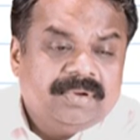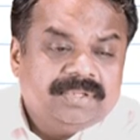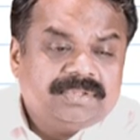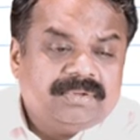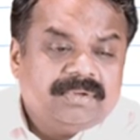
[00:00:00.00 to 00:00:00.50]

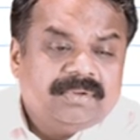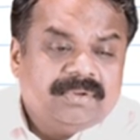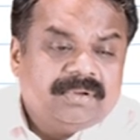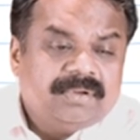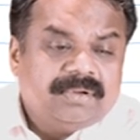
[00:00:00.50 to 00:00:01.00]
So
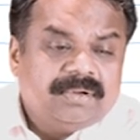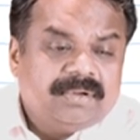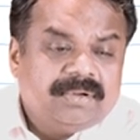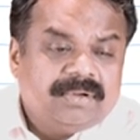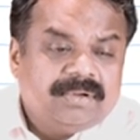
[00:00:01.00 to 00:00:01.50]

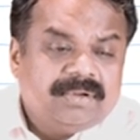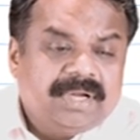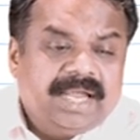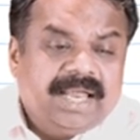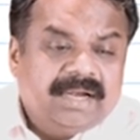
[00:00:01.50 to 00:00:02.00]

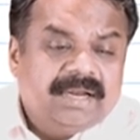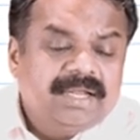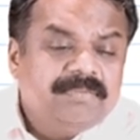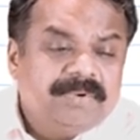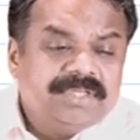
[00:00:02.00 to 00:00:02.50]
again,
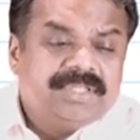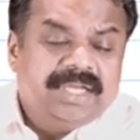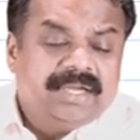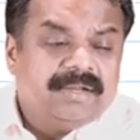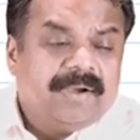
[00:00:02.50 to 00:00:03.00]
you please
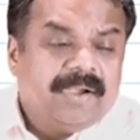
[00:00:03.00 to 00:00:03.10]
see,